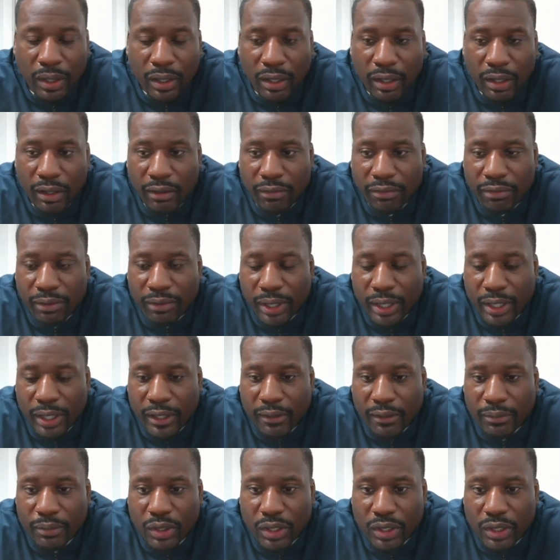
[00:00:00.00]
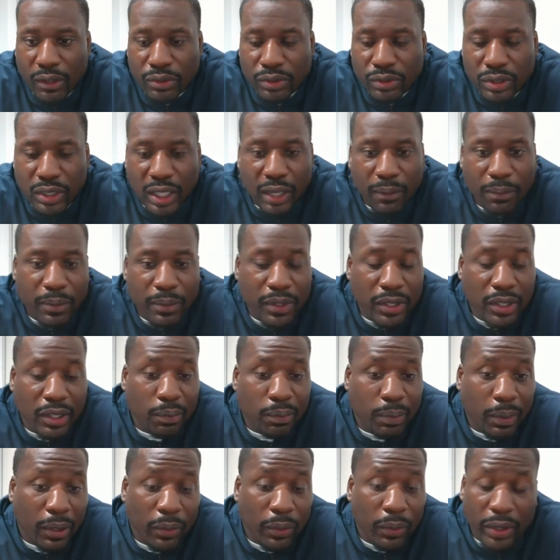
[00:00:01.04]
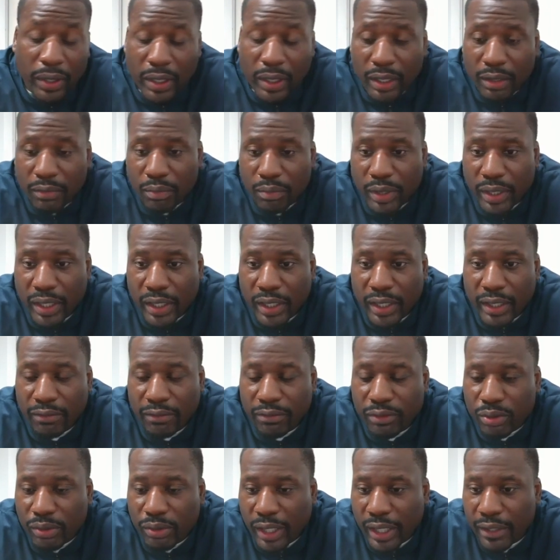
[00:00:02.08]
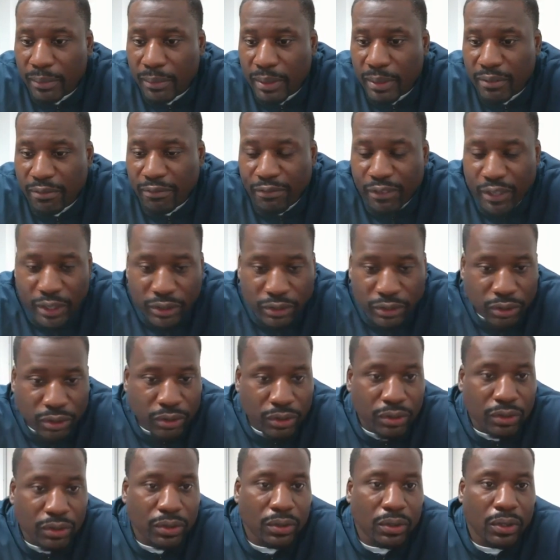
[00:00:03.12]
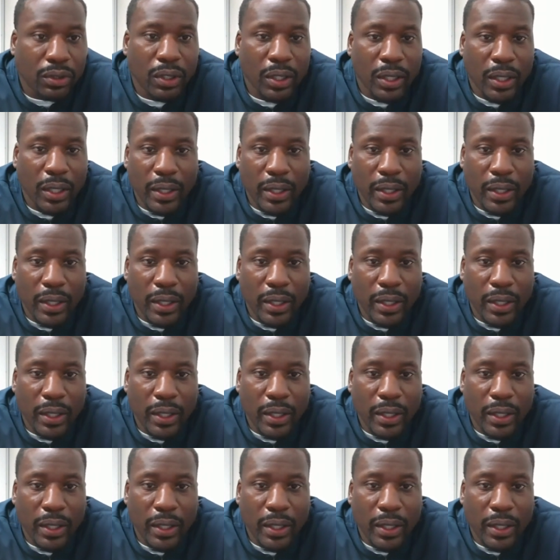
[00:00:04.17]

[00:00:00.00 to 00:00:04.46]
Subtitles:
of, you know, stopping the opponent and being, trying to be physical